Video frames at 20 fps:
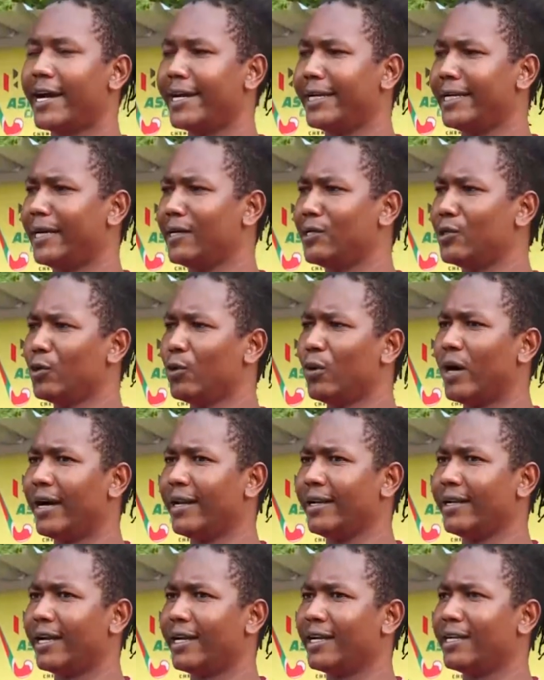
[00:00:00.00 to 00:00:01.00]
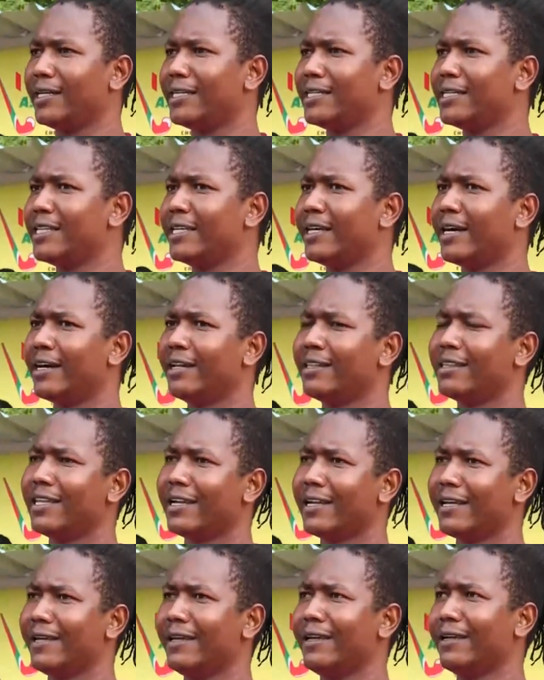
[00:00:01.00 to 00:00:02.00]
China 2-1 and India
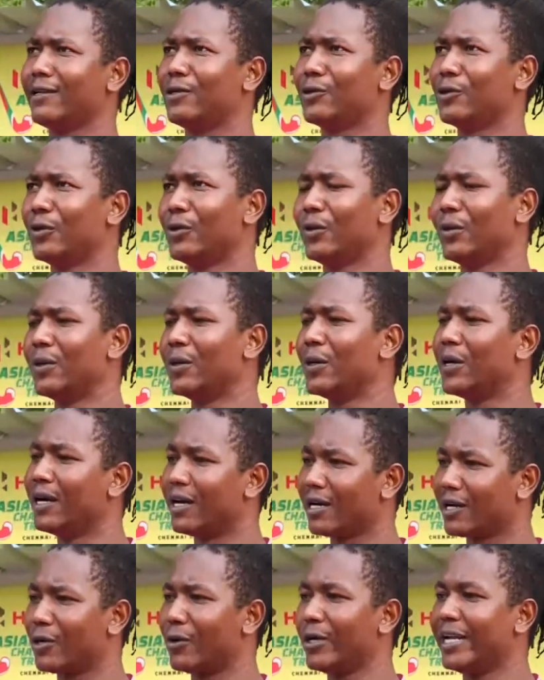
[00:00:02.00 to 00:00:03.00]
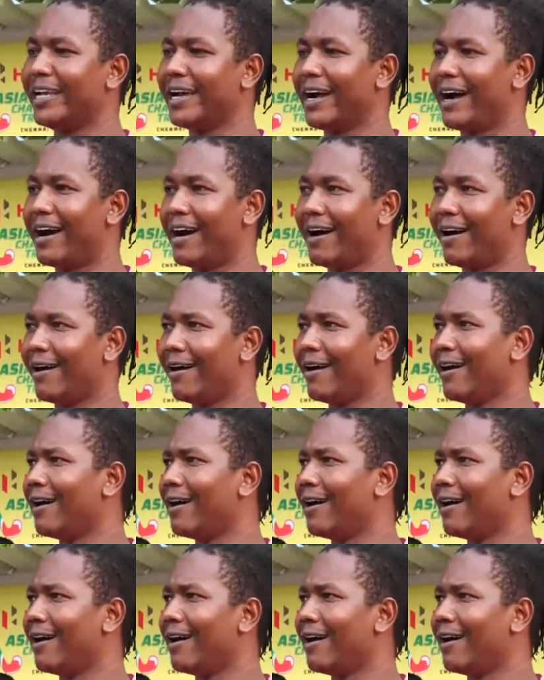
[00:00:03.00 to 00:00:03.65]
3-2 Korea.